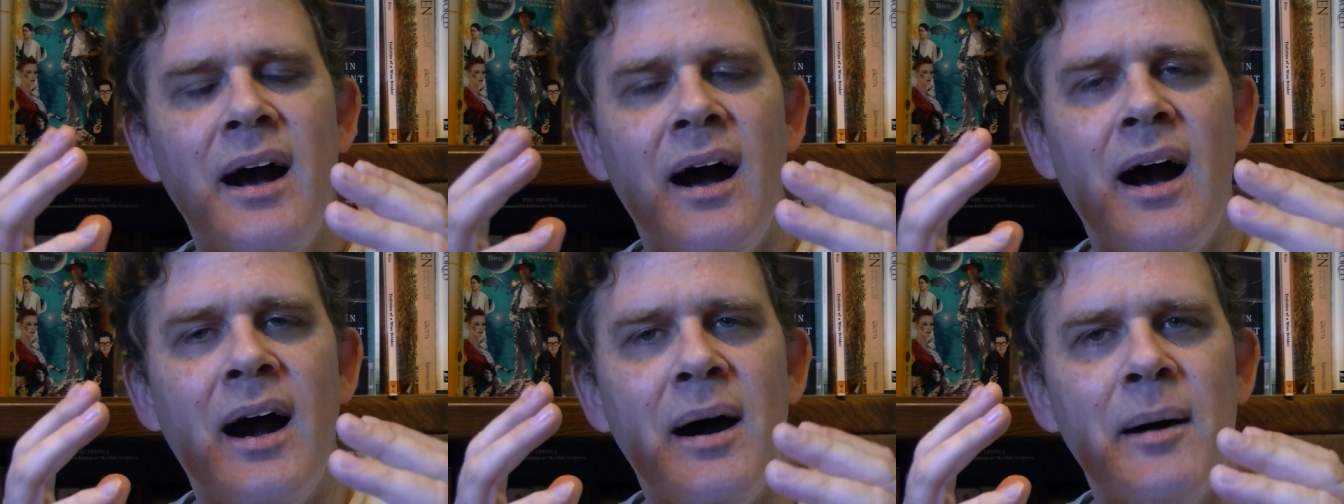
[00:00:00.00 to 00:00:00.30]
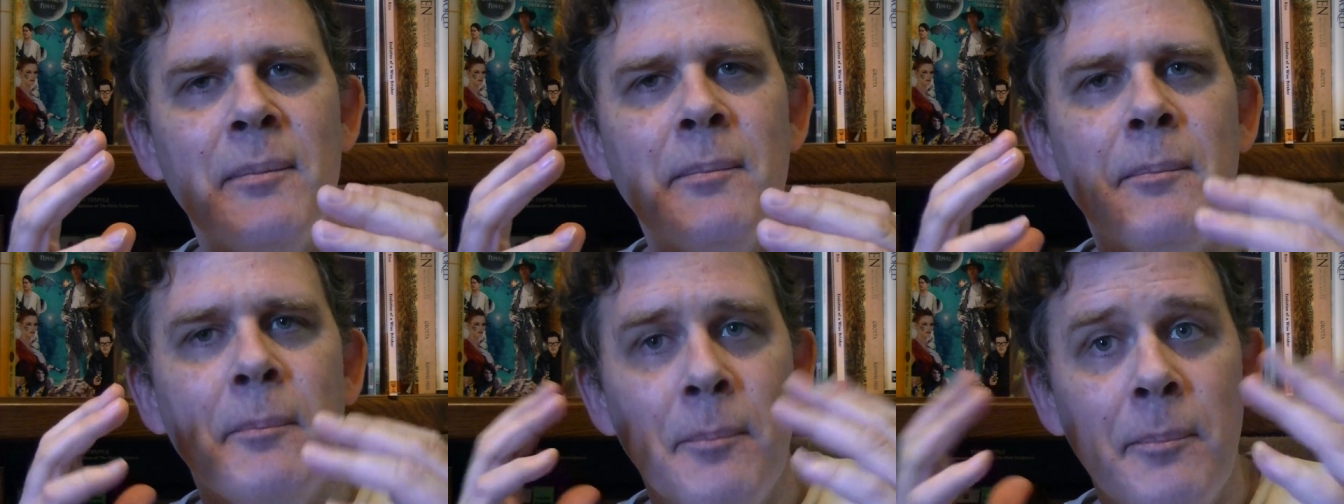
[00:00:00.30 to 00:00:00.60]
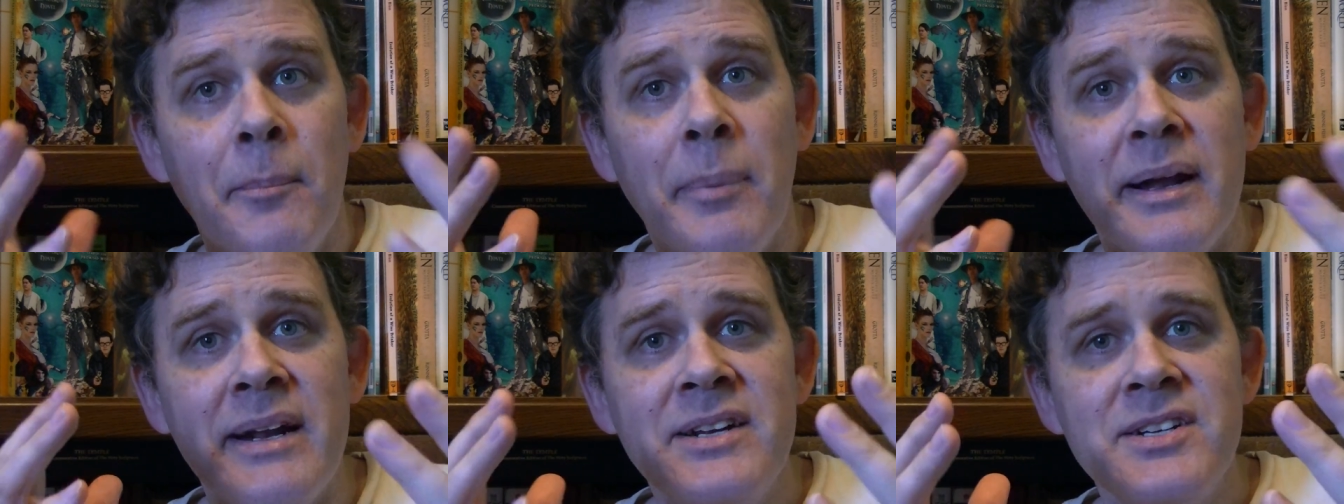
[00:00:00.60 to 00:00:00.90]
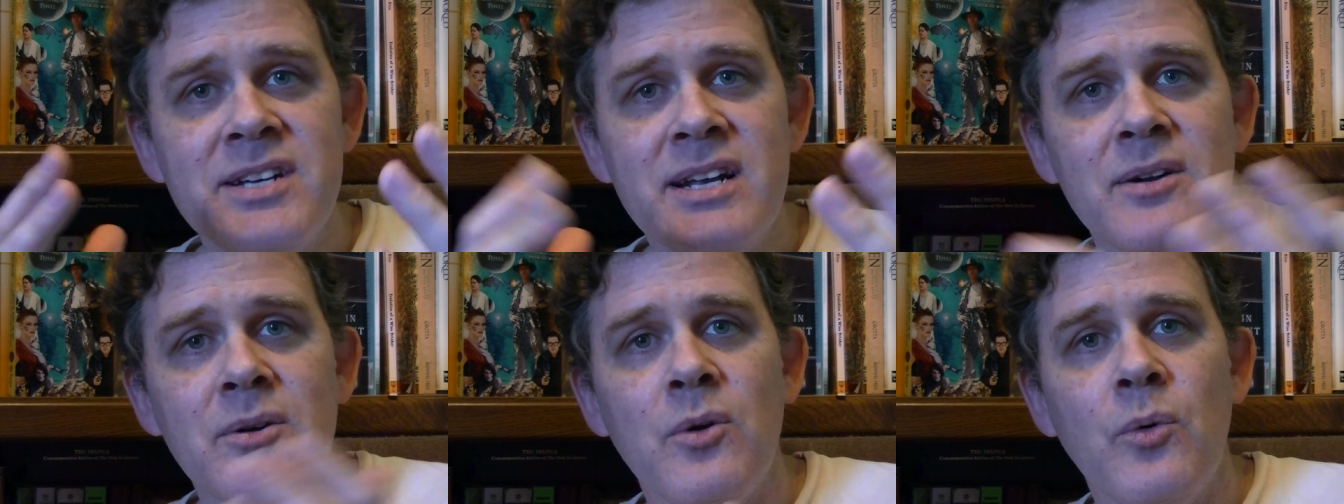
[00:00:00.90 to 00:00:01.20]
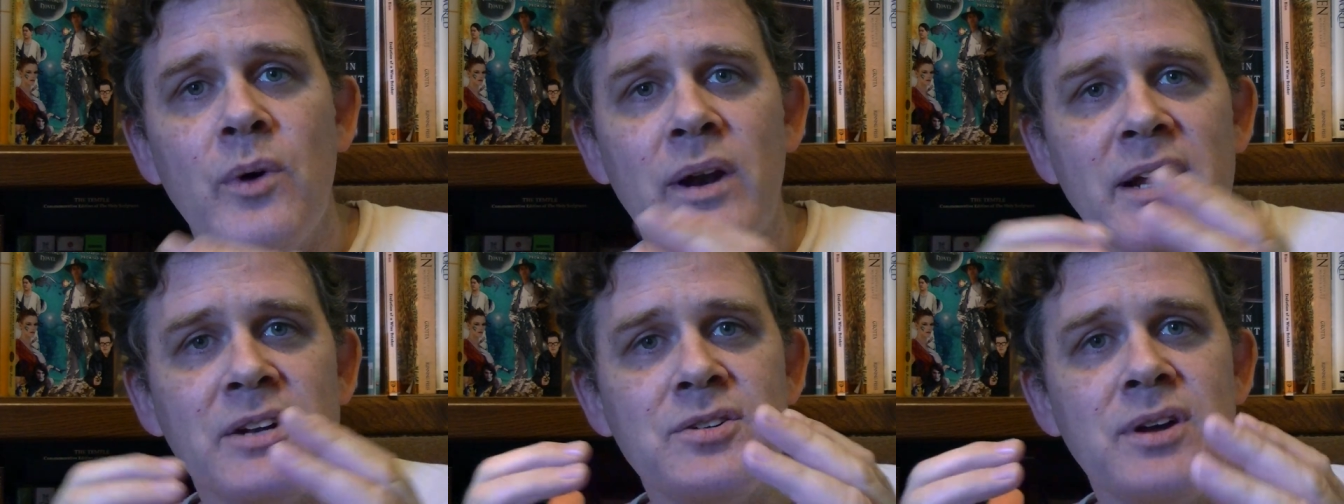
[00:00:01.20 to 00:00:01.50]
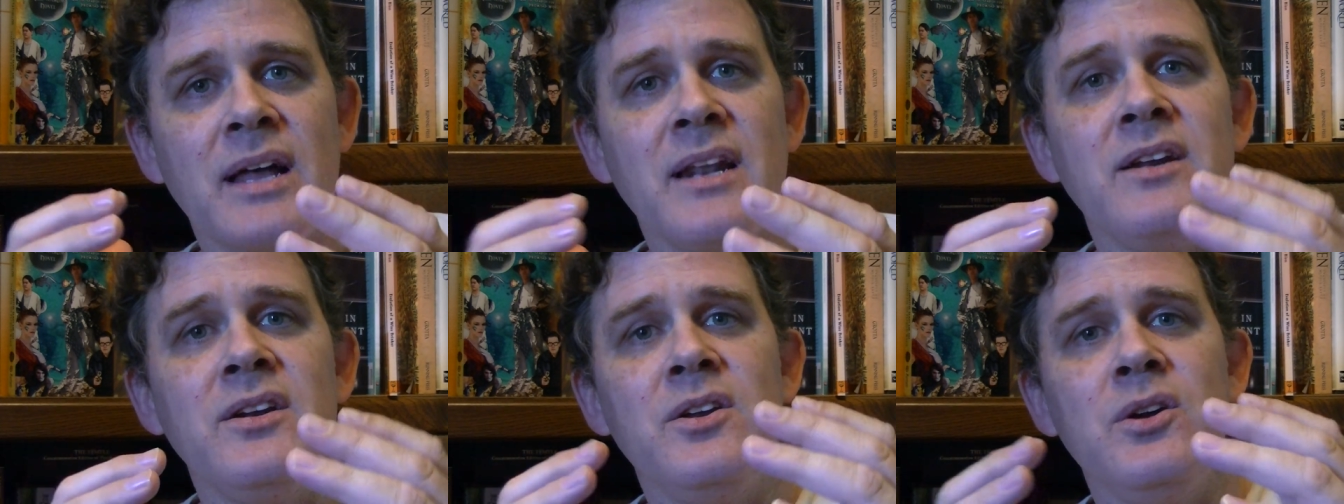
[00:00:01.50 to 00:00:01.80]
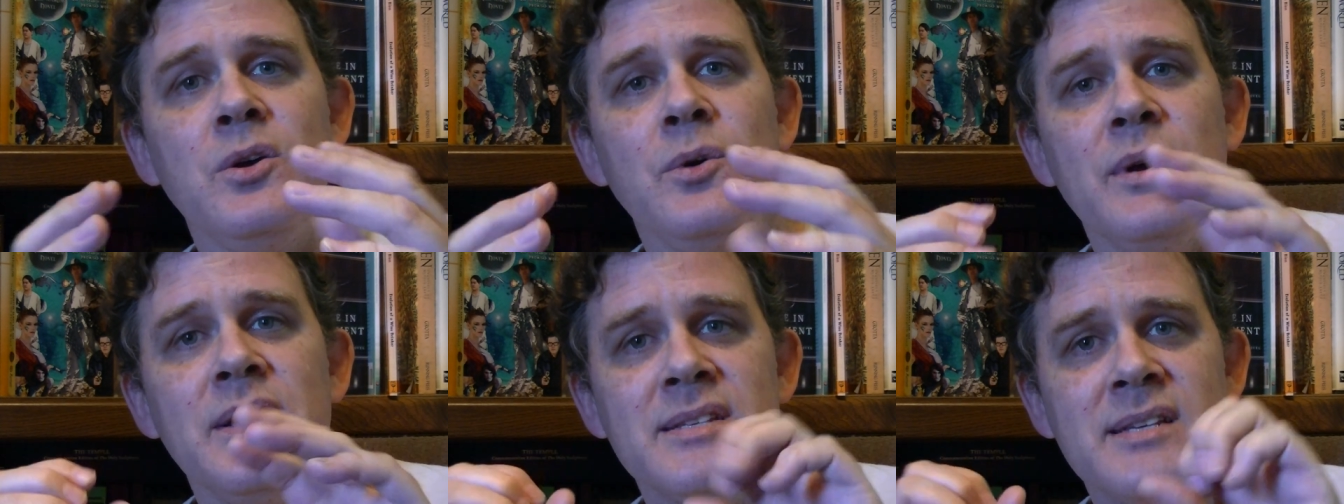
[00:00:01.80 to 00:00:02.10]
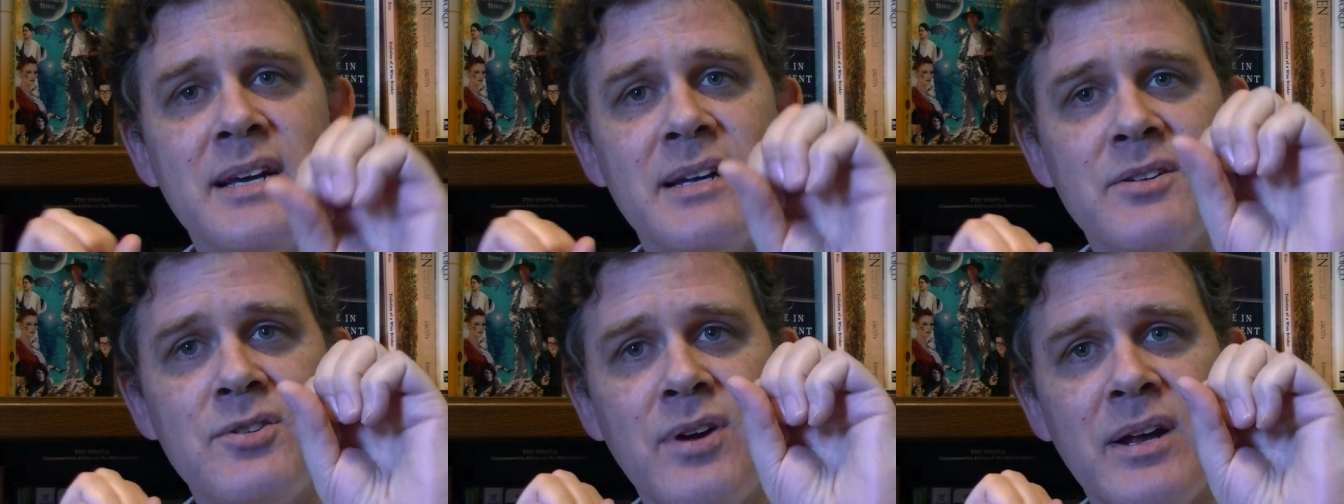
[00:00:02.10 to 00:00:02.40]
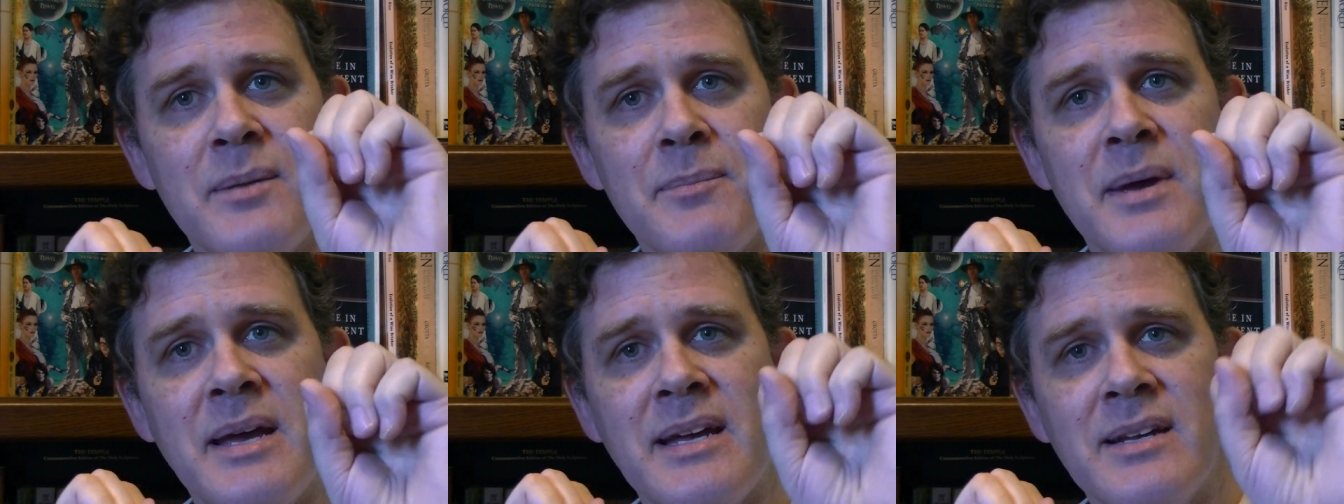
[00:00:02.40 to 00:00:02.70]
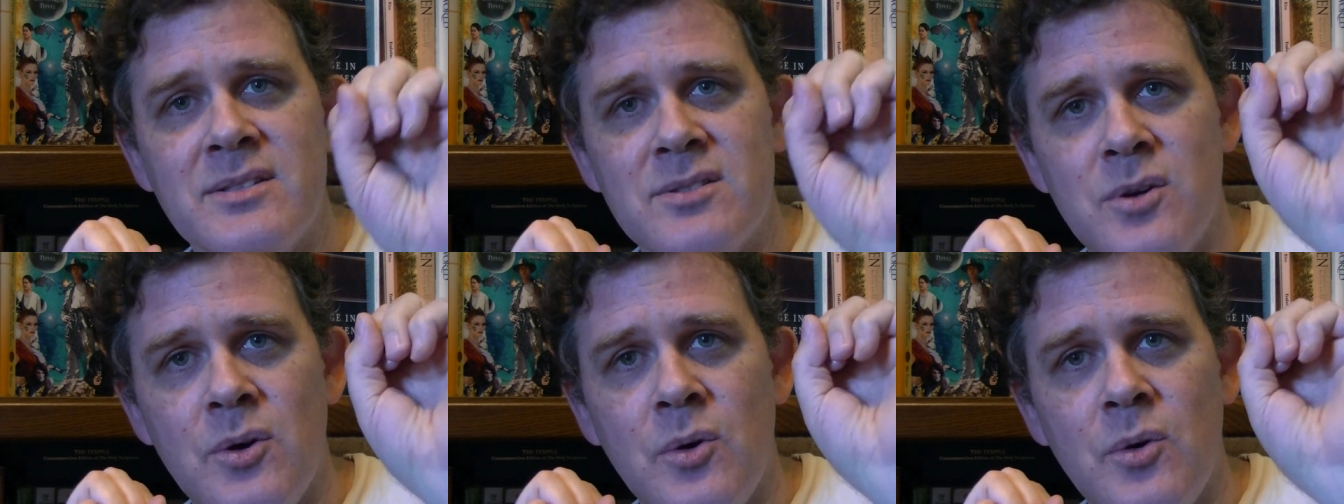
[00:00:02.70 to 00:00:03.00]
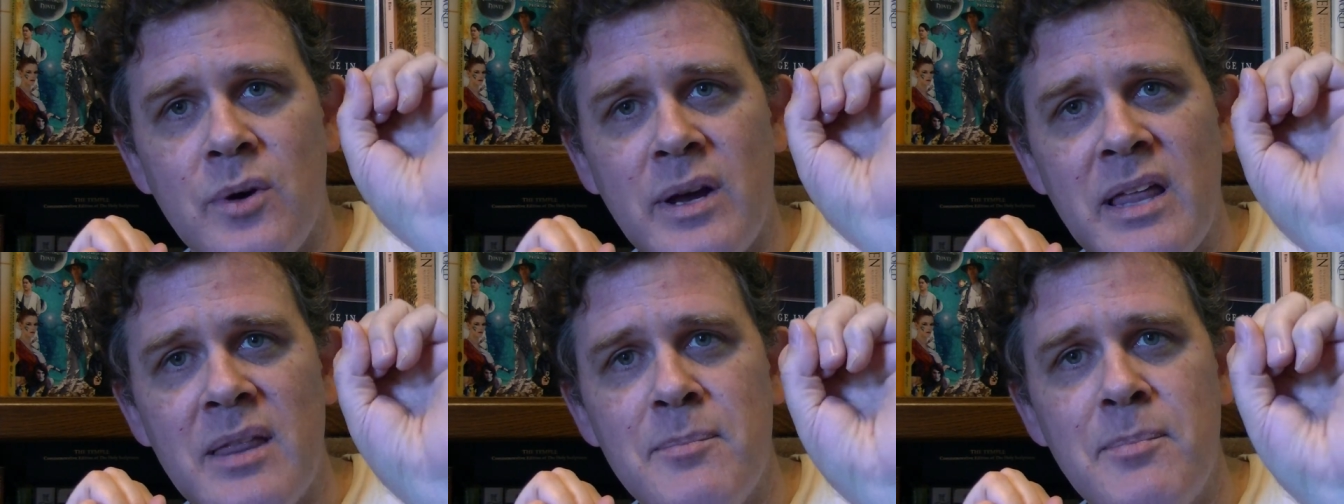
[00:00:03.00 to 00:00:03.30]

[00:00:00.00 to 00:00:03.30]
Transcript: Um, but in general, what I try to do is I try to make it so, okay, the